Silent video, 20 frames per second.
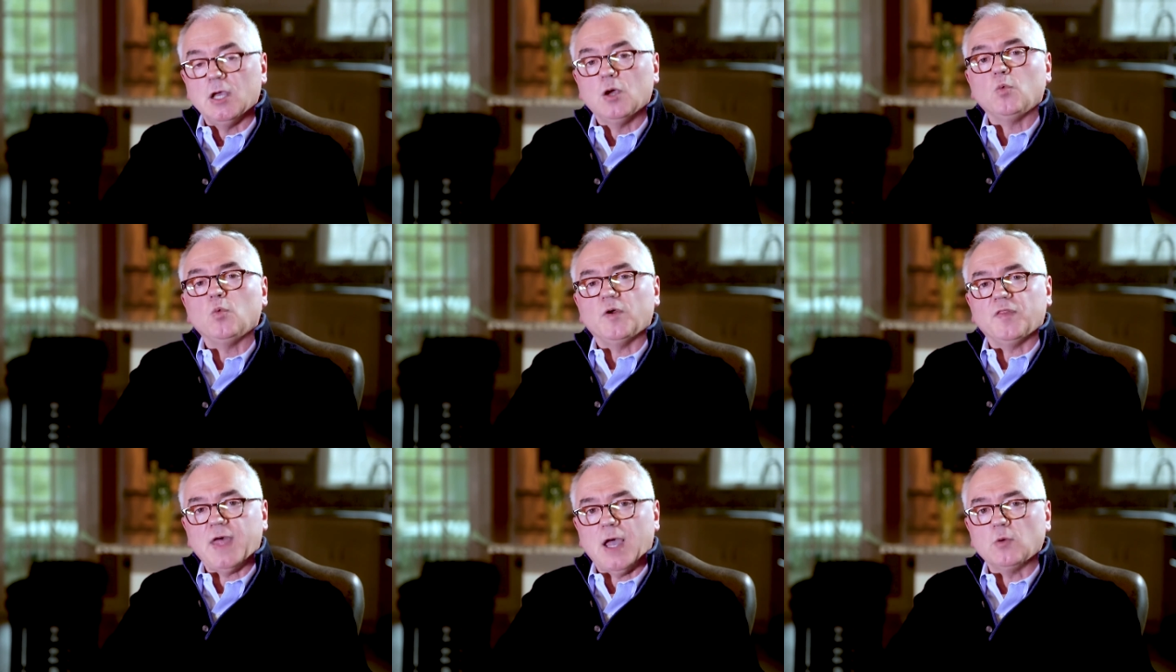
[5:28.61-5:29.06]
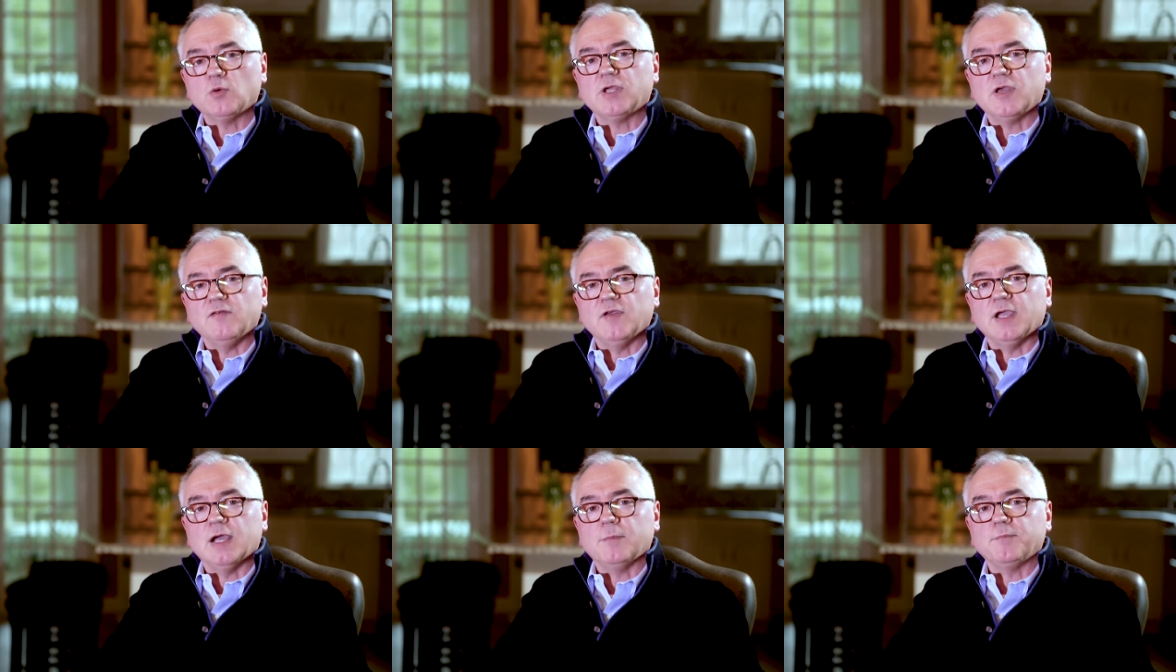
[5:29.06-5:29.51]
without
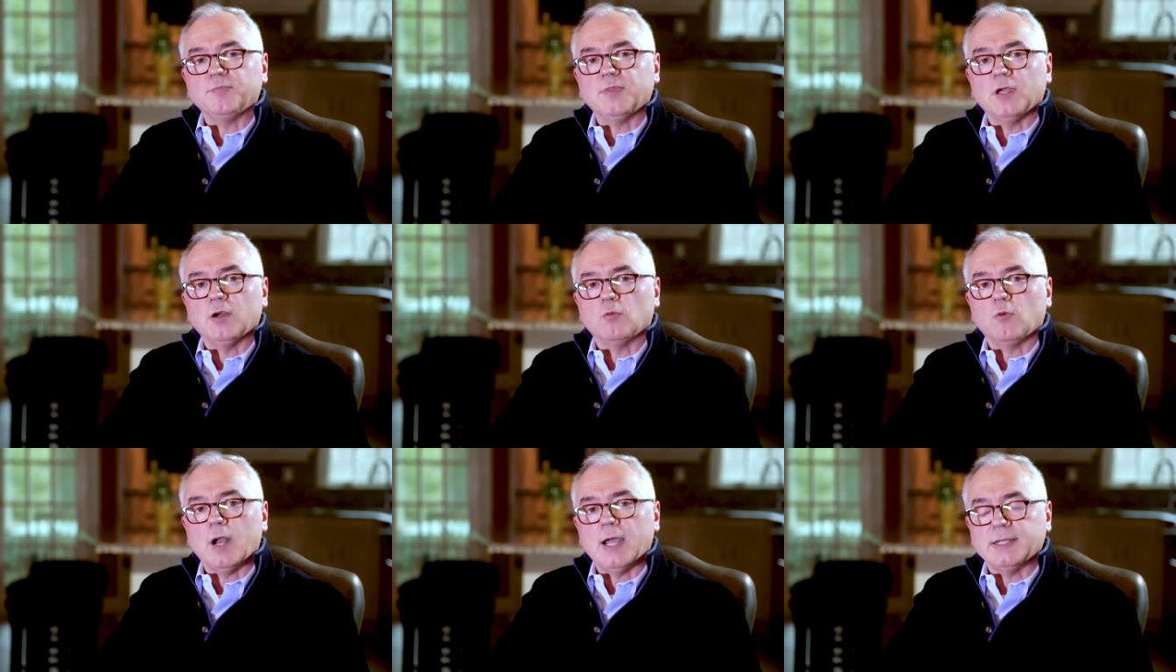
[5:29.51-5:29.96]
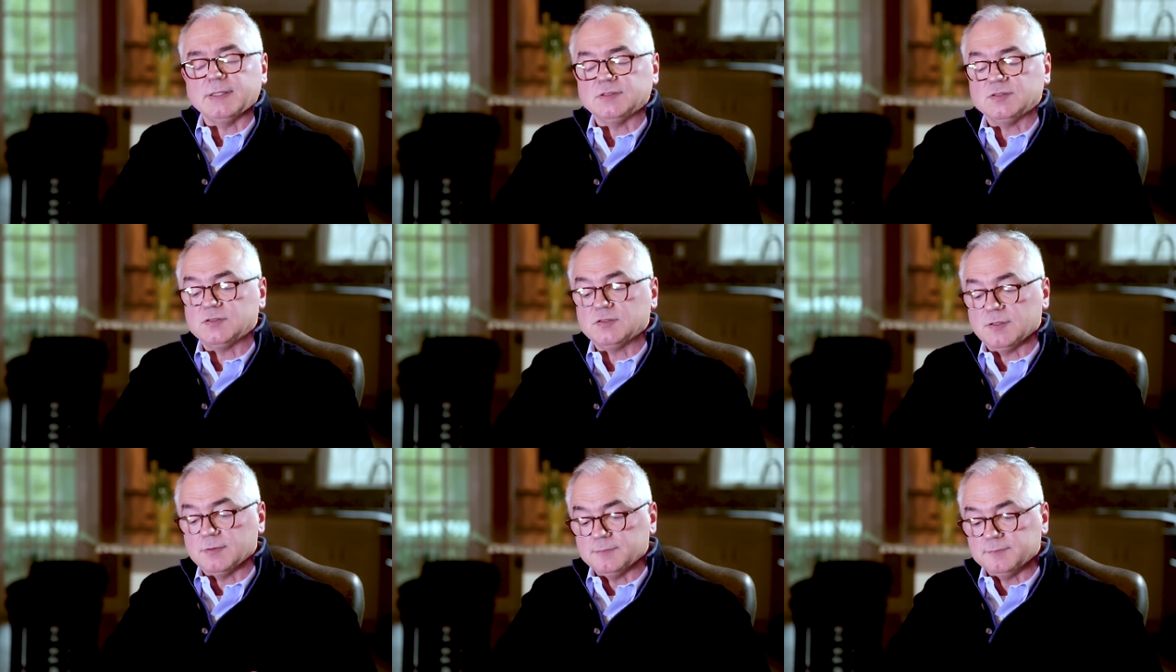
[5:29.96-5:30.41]
giving up their
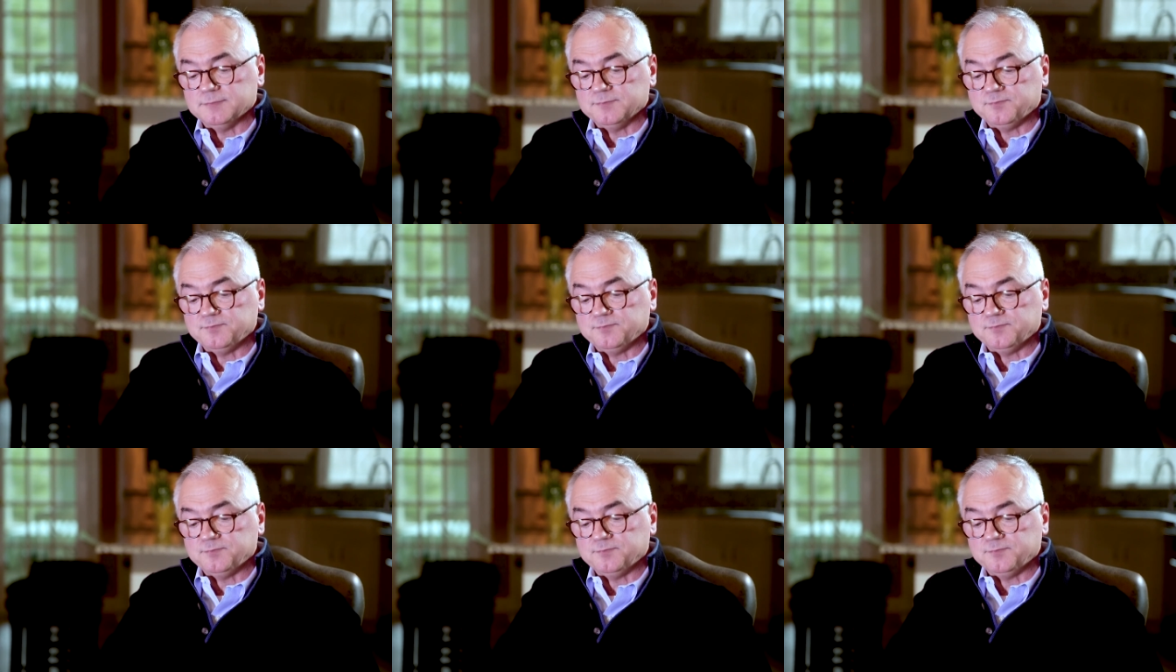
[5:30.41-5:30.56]
rights.